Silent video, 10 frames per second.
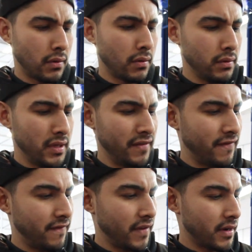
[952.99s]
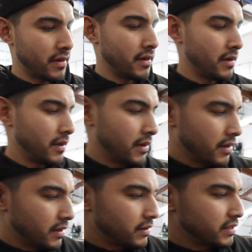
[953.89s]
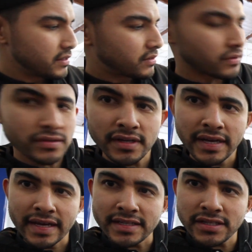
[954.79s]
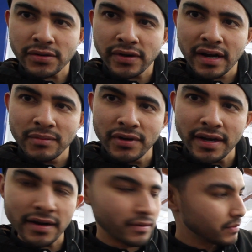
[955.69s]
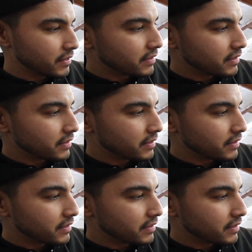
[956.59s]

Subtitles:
Holy fuck. These girls on Instagram, look at them.